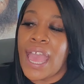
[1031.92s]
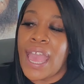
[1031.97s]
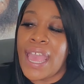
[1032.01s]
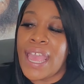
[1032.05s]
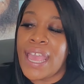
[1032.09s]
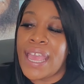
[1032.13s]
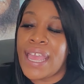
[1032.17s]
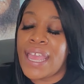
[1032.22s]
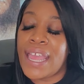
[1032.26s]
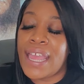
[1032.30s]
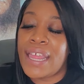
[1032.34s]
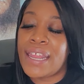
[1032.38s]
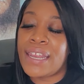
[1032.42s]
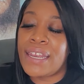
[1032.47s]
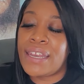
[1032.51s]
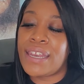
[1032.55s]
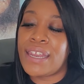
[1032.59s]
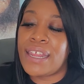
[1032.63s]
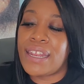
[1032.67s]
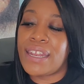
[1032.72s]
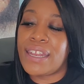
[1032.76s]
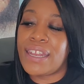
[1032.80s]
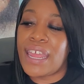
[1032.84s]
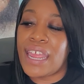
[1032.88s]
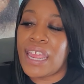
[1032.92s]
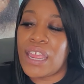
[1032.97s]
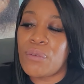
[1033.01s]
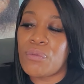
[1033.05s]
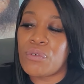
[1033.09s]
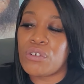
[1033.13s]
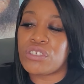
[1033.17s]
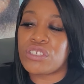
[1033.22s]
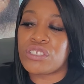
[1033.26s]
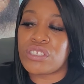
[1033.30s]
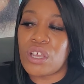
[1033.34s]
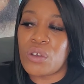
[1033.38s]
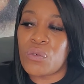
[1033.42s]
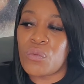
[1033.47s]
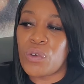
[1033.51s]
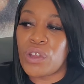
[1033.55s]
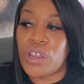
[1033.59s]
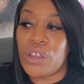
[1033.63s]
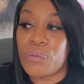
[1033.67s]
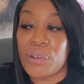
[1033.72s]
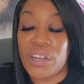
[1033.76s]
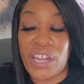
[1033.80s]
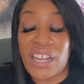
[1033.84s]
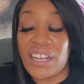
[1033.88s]
and they were
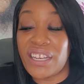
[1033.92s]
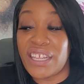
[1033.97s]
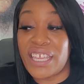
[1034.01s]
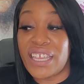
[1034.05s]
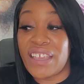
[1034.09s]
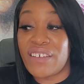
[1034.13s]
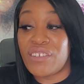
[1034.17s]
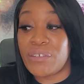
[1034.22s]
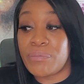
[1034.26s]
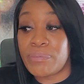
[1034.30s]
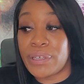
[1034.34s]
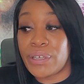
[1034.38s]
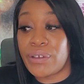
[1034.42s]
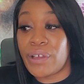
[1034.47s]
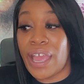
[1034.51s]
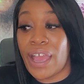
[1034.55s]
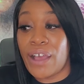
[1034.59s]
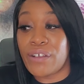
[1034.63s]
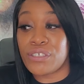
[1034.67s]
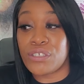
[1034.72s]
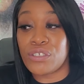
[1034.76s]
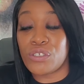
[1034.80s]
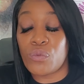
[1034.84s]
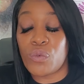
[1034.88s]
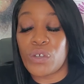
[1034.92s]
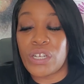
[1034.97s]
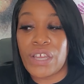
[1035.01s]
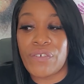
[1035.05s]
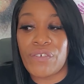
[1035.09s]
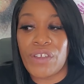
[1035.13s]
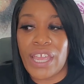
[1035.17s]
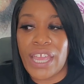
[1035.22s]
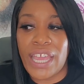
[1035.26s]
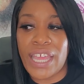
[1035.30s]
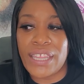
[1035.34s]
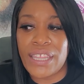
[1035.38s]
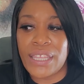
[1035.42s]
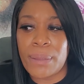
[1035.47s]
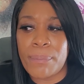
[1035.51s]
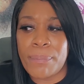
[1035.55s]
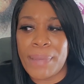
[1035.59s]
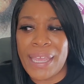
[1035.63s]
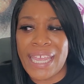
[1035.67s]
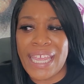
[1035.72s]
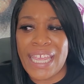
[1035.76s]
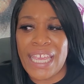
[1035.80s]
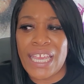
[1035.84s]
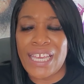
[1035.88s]
somewhere where they lived and built houses or whatever and the
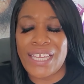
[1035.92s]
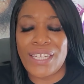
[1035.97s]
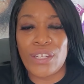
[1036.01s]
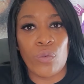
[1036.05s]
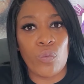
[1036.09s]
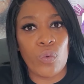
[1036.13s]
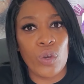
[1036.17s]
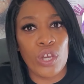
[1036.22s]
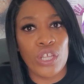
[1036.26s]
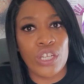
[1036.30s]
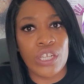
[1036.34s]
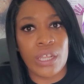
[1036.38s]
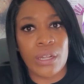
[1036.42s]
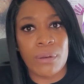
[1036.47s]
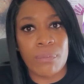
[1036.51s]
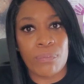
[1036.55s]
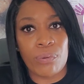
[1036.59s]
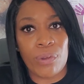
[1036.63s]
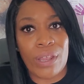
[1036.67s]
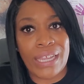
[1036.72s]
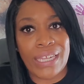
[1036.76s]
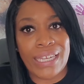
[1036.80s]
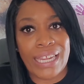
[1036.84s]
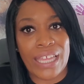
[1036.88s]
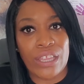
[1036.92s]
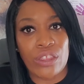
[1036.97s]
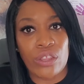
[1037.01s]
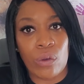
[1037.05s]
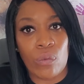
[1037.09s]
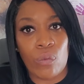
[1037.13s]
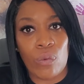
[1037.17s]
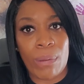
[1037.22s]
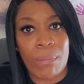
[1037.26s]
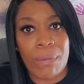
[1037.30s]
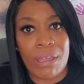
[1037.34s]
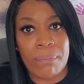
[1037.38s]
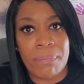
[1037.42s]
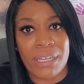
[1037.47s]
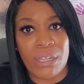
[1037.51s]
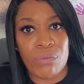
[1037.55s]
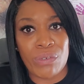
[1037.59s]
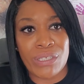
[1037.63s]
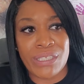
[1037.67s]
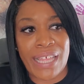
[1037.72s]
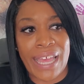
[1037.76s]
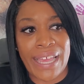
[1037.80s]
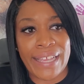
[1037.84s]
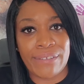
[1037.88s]
man would impregnate the women but it
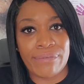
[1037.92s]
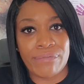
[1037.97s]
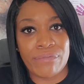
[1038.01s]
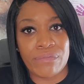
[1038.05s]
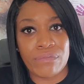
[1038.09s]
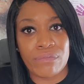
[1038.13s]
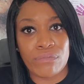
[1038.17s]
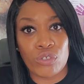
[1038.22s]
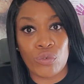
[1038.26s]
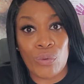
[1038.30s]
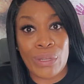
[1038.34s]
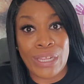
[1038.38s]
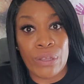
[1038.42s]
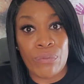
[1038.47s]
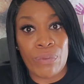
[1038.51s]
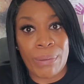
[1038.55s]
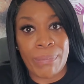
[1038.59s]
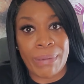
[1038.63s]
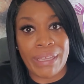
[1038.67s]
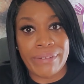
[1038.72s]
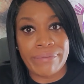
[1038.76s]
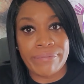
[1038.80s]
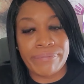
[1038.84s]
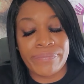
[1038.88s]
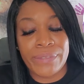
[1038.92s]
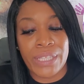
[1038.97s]
was like 20 women